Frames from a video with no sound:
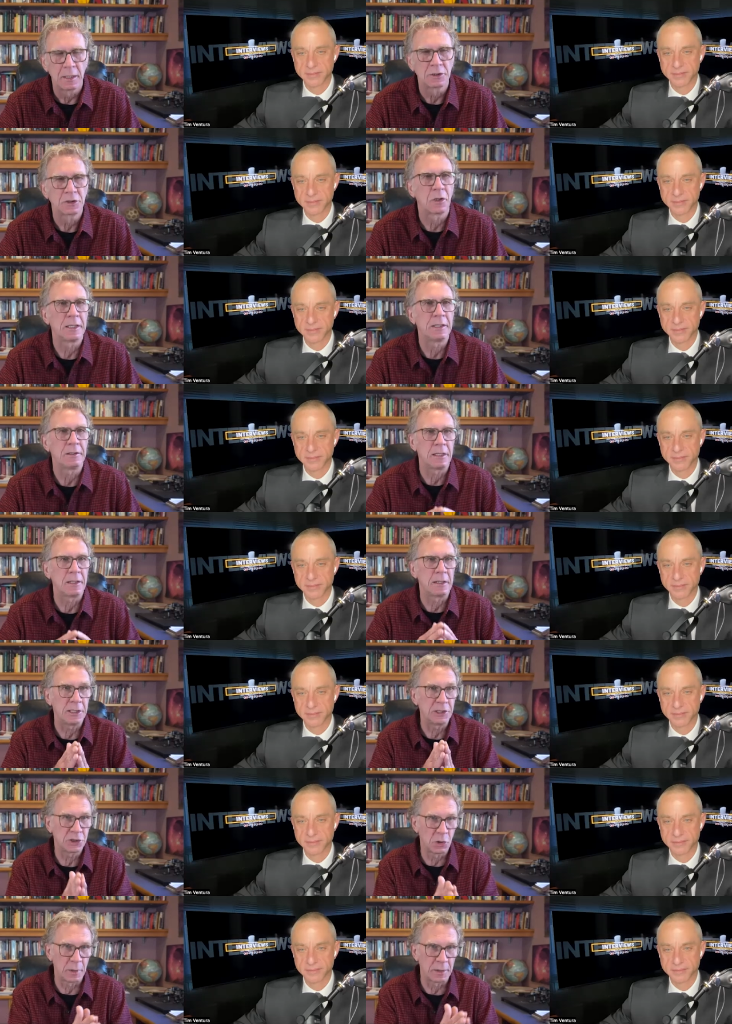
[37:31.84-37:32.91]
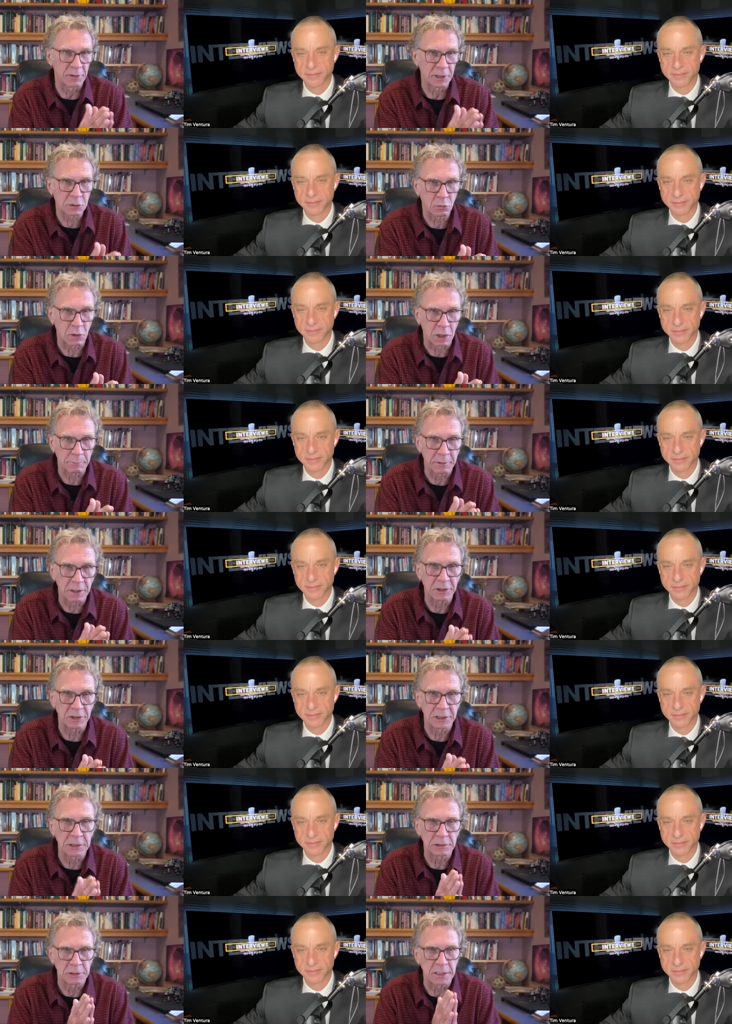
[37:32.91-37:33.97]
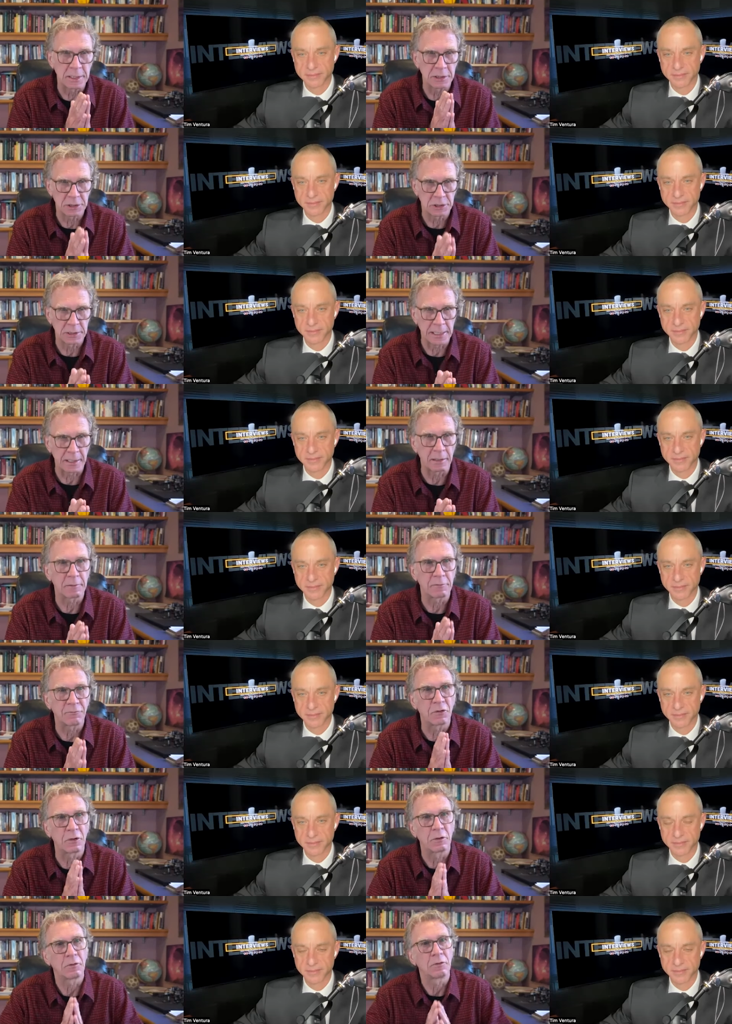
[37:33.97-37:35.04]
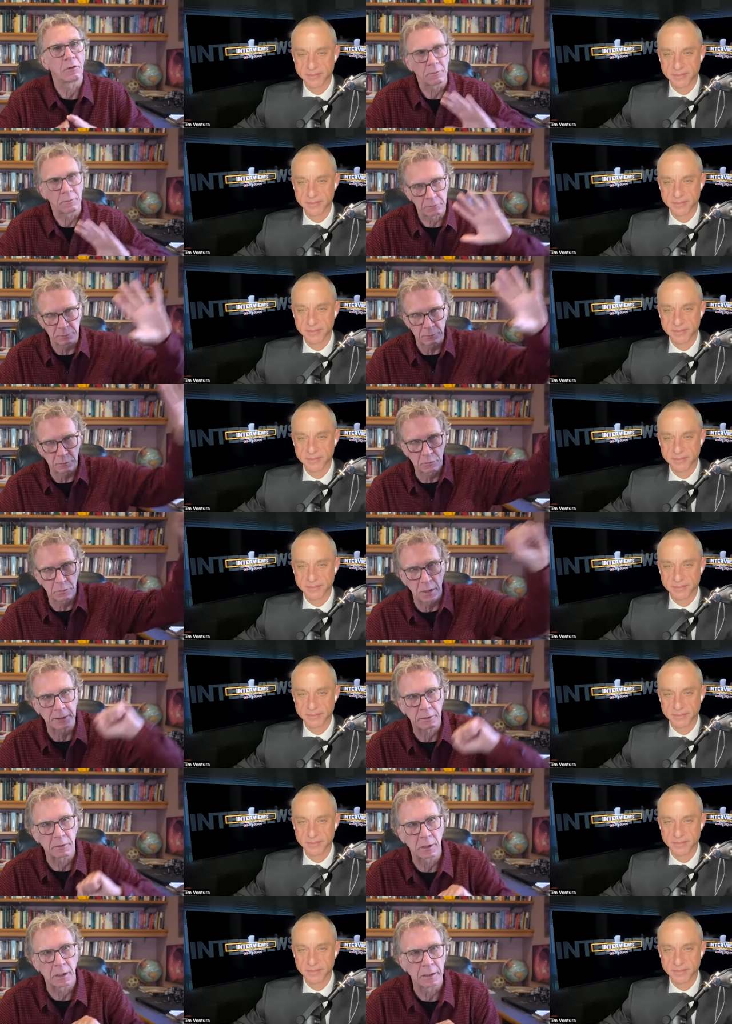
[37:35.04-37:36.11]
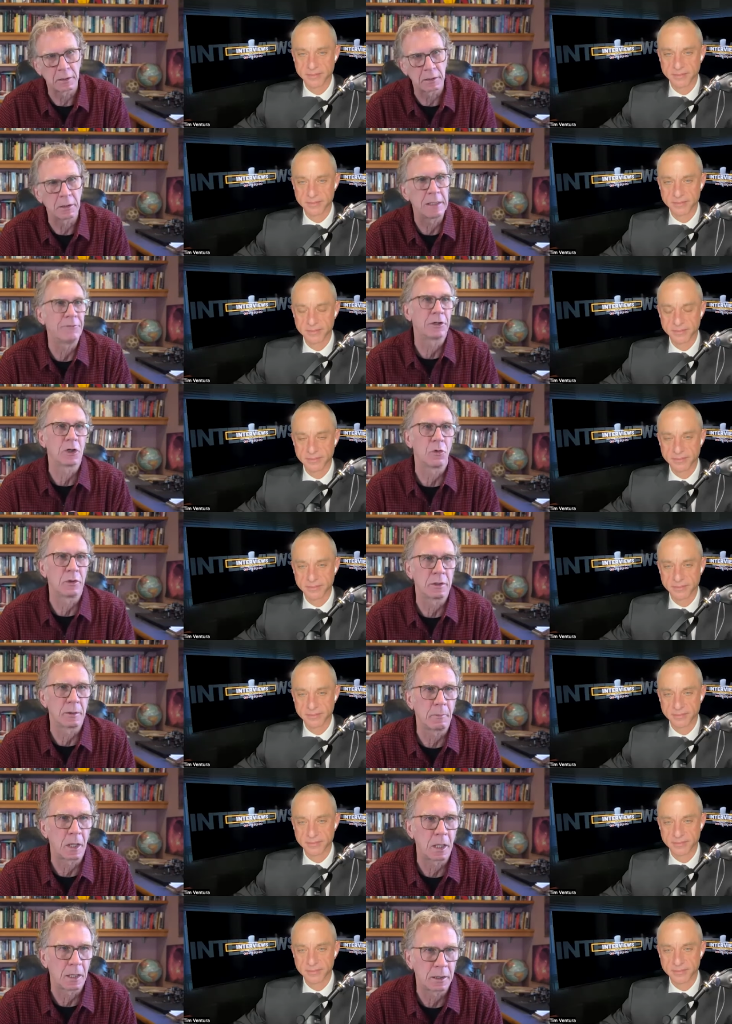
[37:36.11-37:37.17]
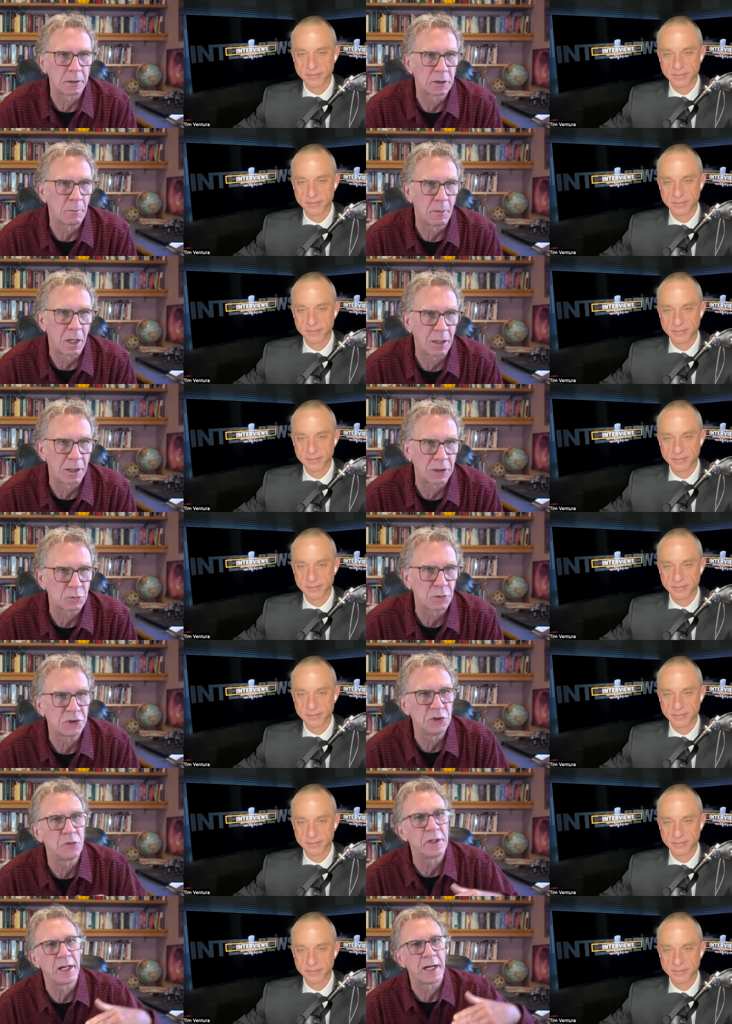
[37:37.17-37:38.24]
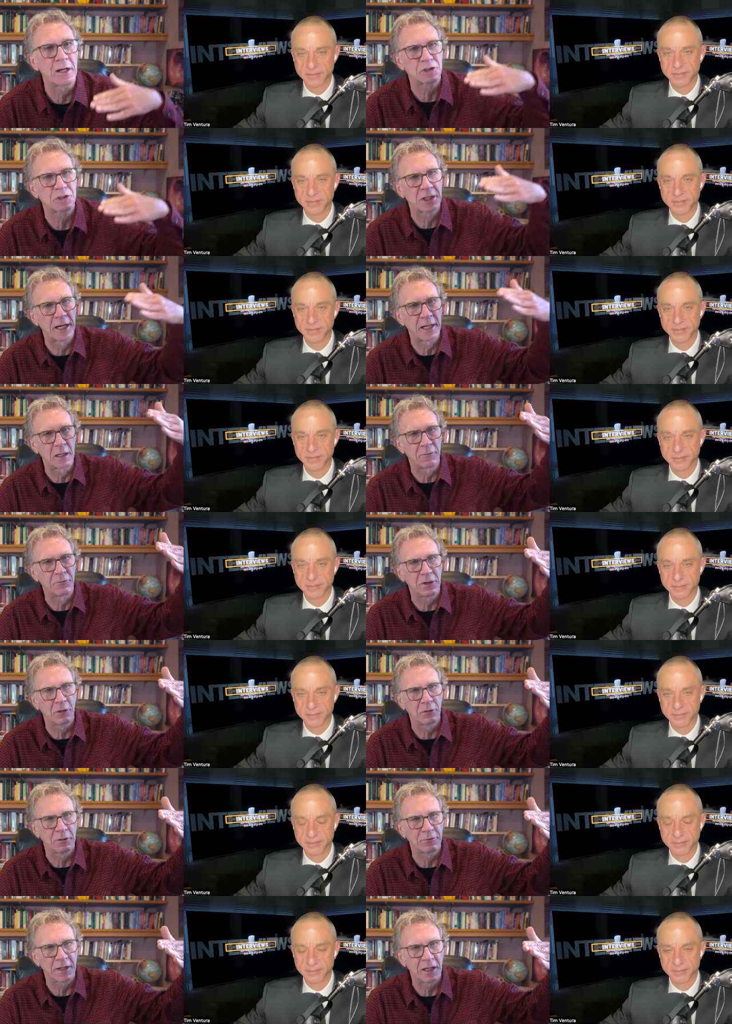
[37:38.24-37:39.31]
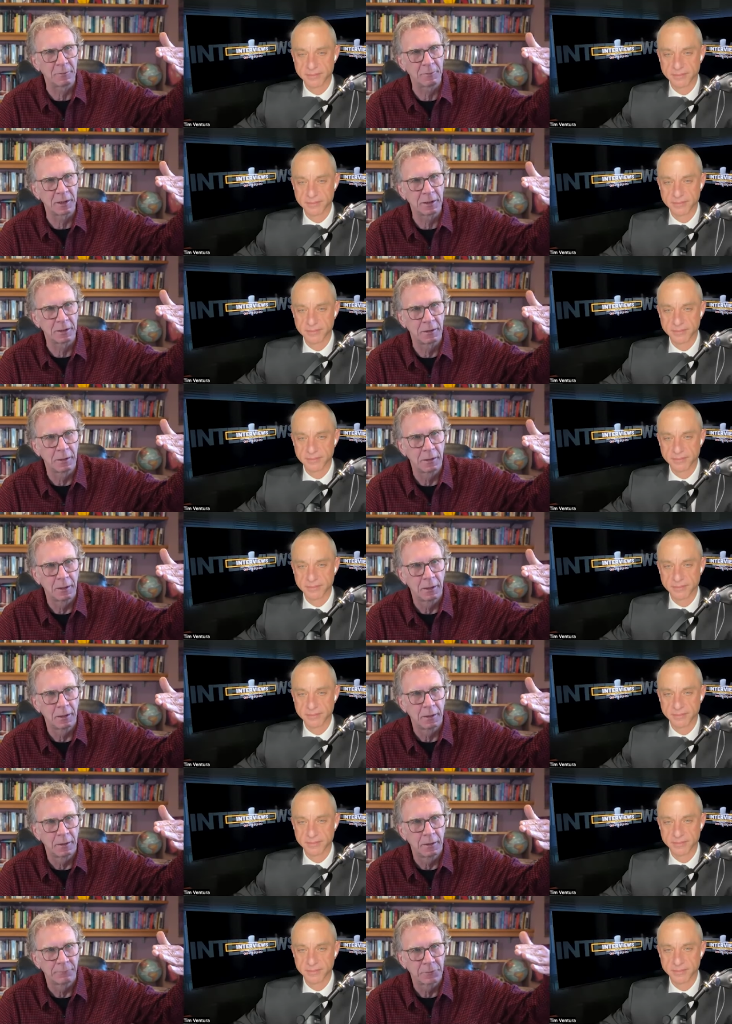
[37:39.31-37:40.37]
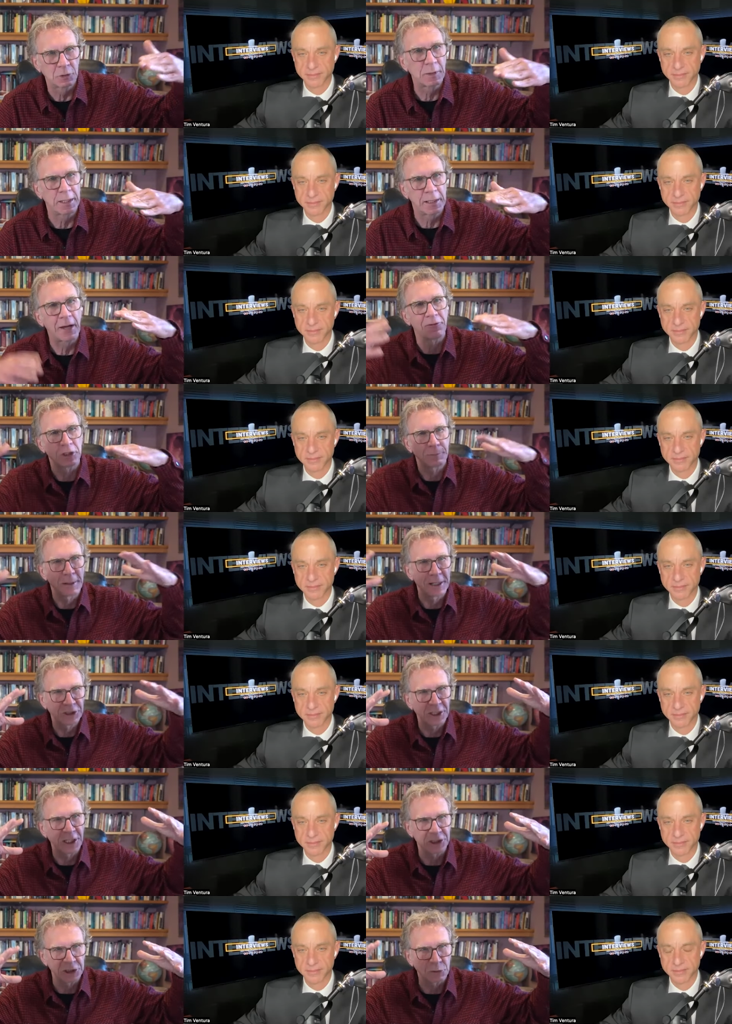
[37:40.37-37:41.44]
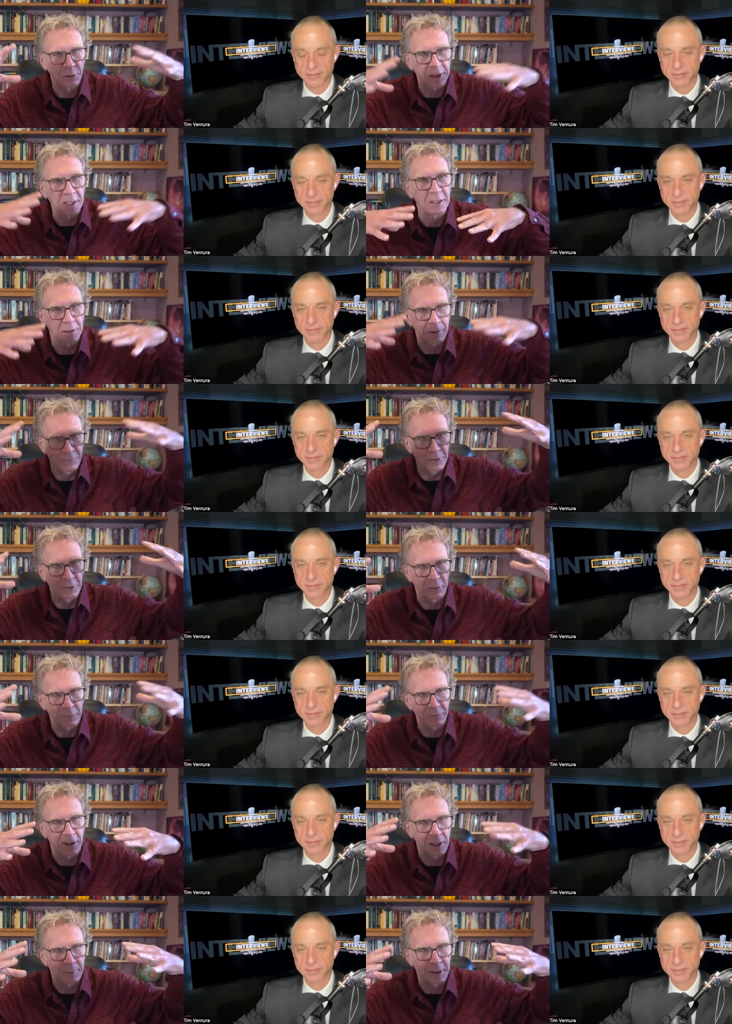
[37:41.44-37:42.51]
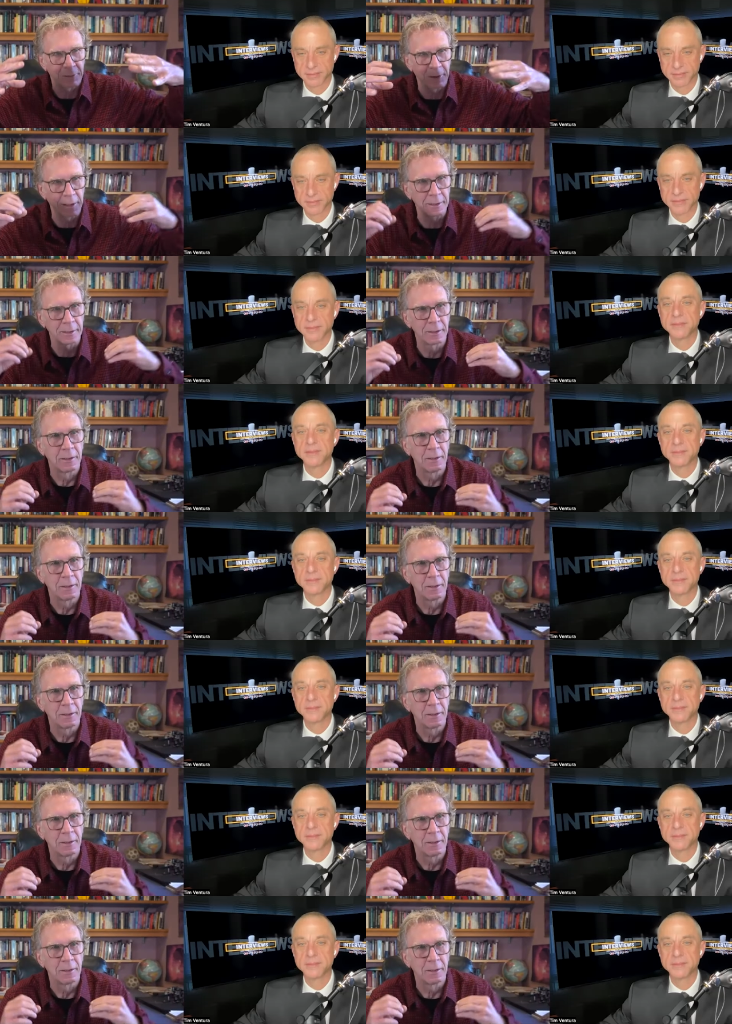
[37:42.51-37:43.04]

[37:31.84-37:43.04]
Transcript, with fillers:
Speaker 1: So he he's doing this work because he's he's saying for like uh, even going to uh, to Mars once you get outside of the field environment, because right now the space station is within the field environment, right?